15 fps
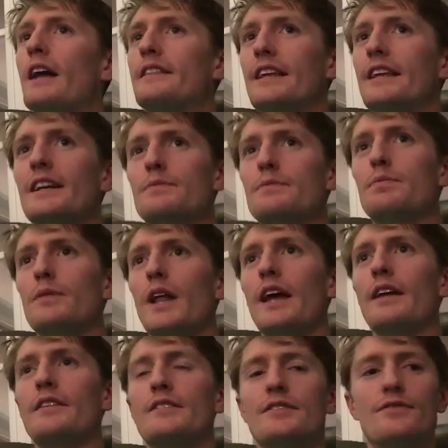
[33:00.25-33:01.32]
think it's
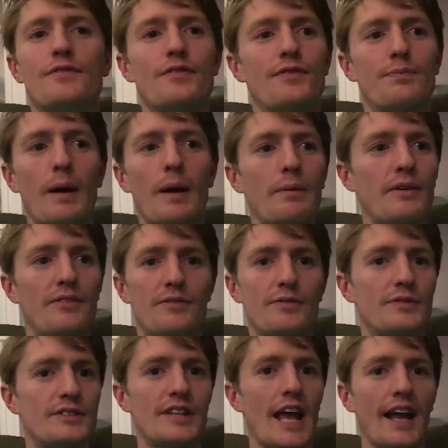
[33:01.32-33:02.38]
like probably
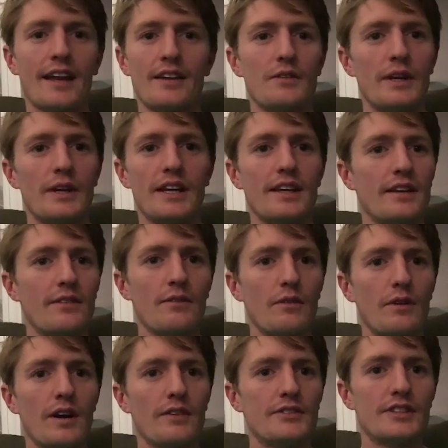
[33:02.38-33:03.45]
second week
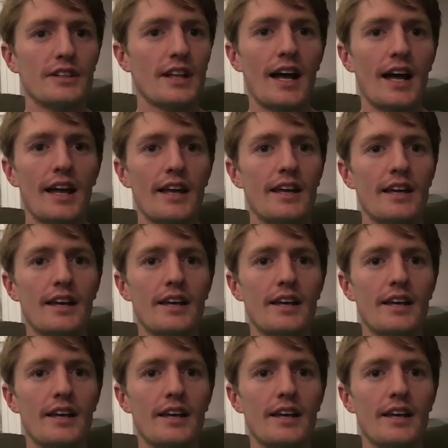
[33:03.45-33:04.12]
of July.